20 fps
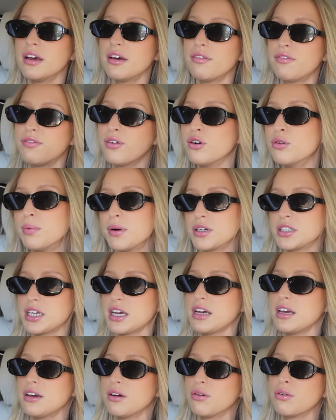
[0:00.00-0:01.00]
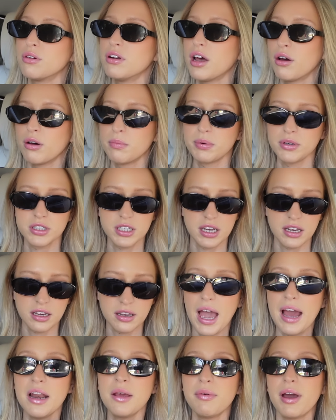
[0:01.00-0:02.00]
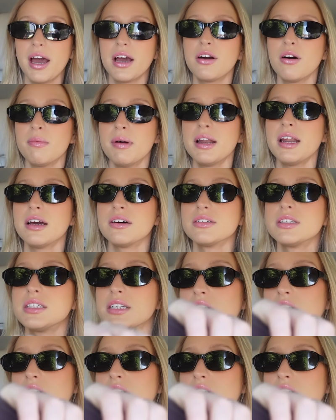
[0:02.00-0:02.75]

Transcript: full body or lower body. Anyway, I got my nails